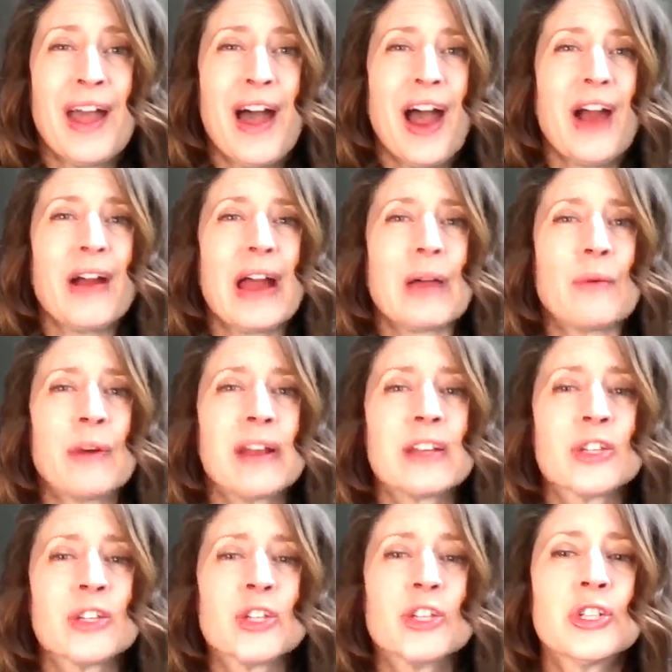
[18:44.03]
All right, what
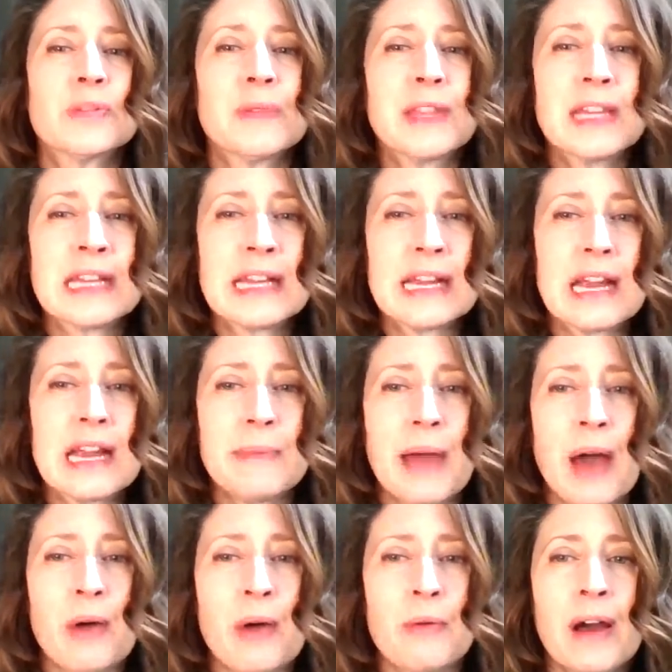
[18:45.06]
else should you be thinking
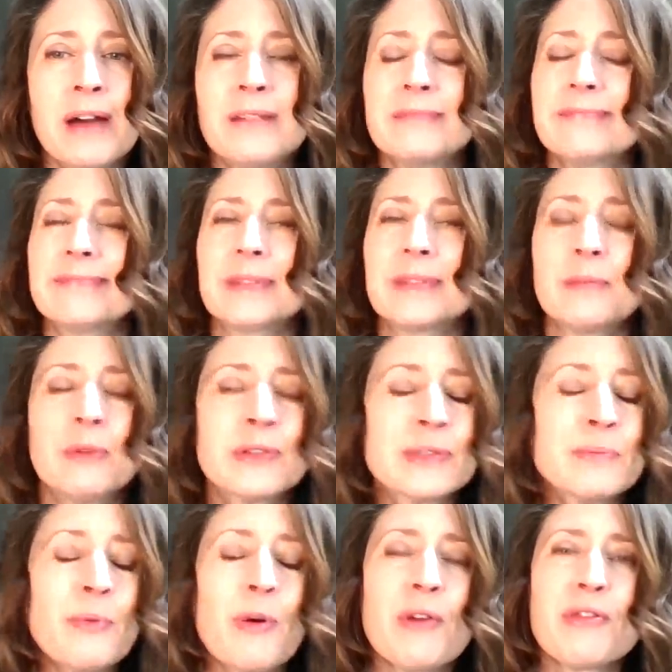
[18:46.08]
about? Well, the most
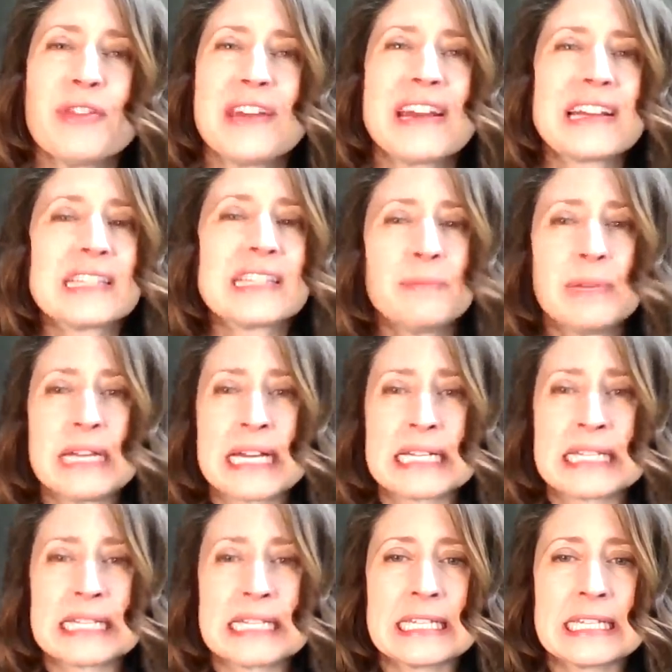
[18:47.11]
important thing is to be
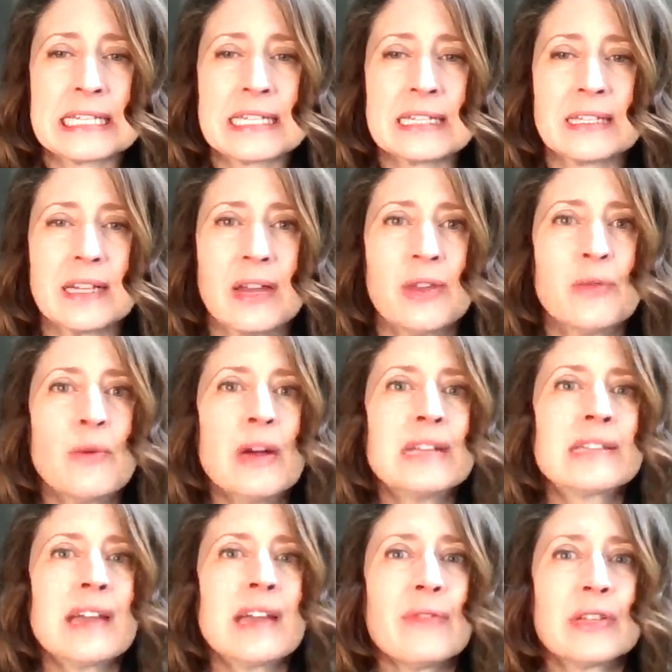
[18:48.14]
consistent.
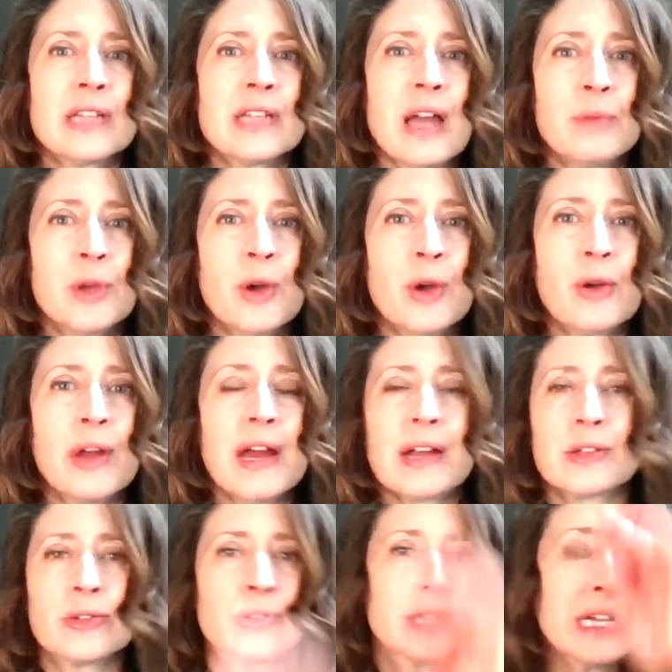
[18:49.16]
Otherwise, every time you go to
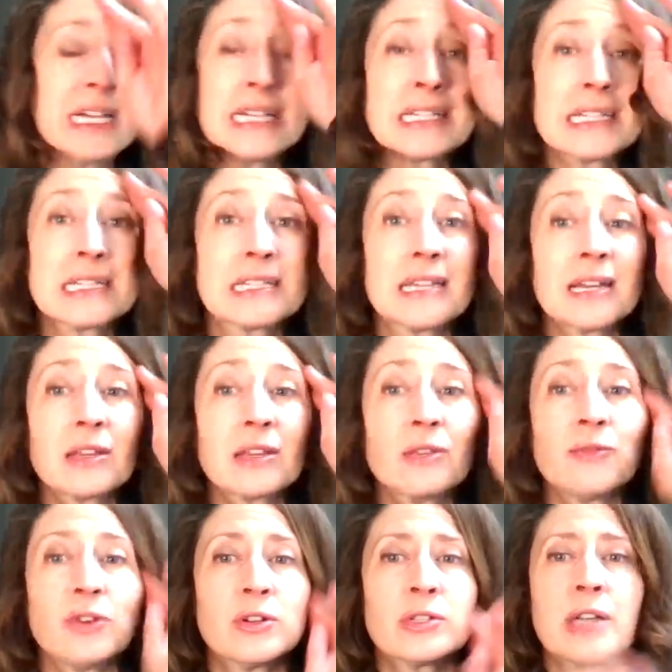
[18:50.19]
exercise is like the
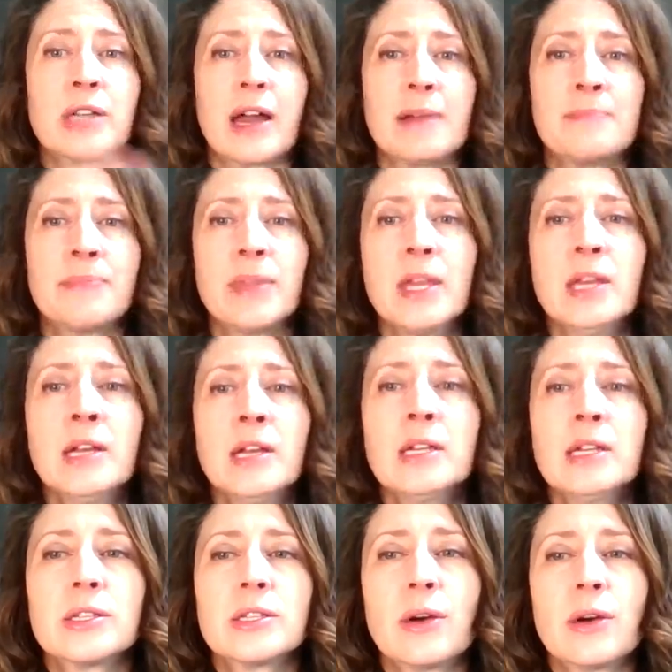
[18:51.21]
first time.
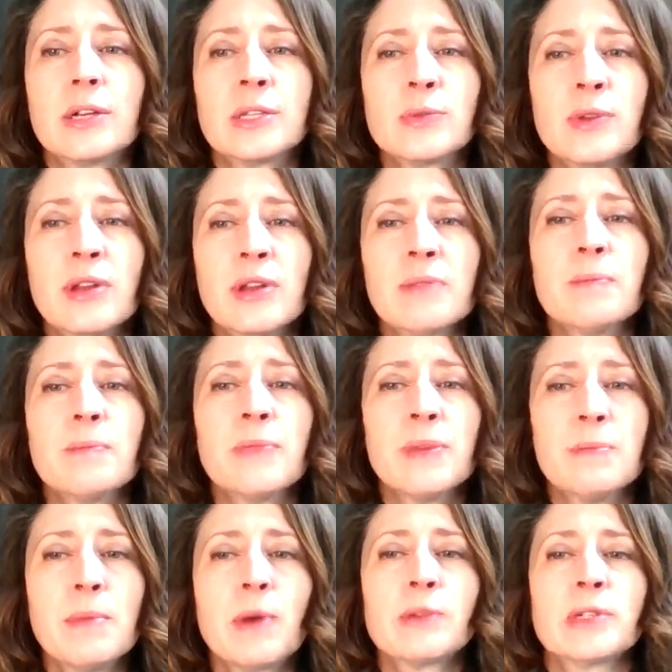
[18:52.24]
So it's one of the
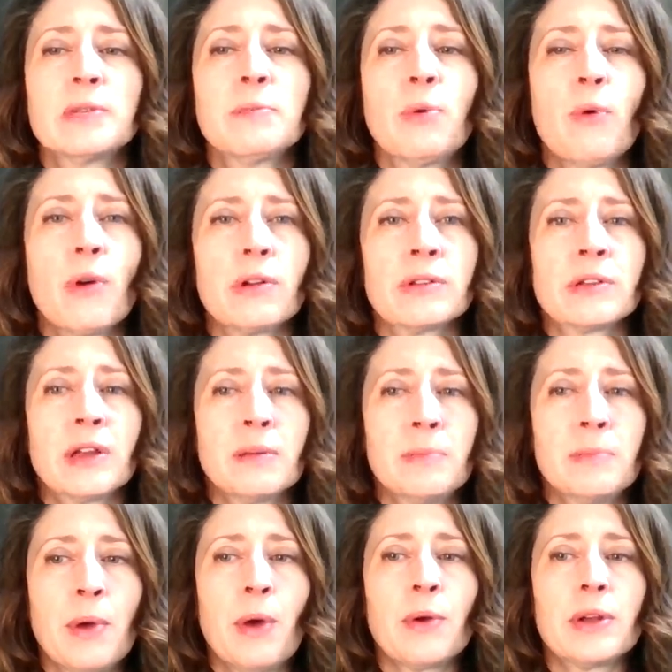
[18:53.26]
most important
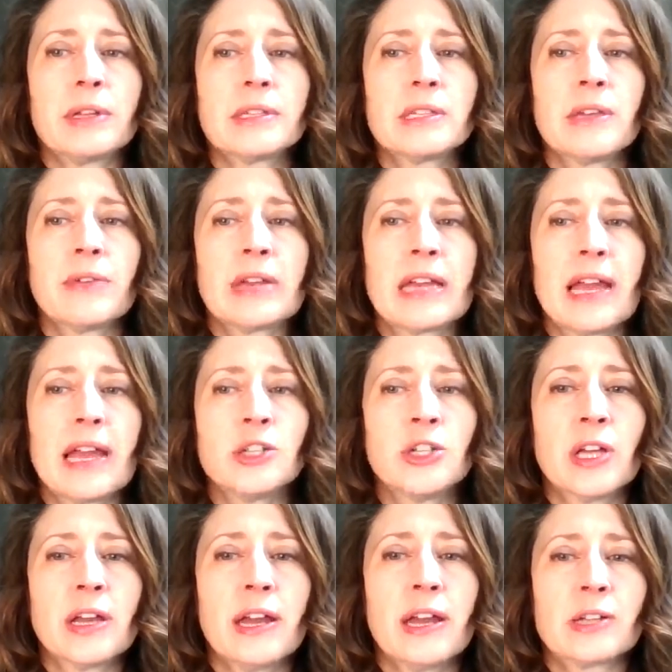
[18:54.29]
components of
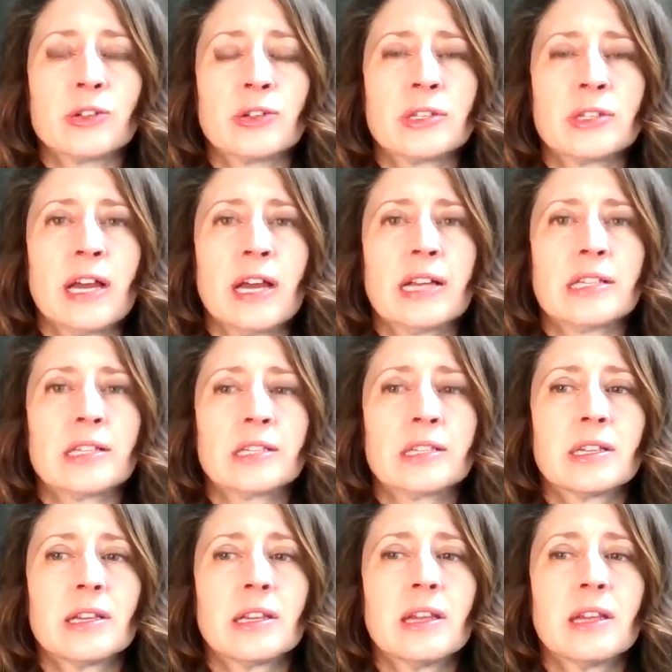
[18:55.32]
engaging in an exercise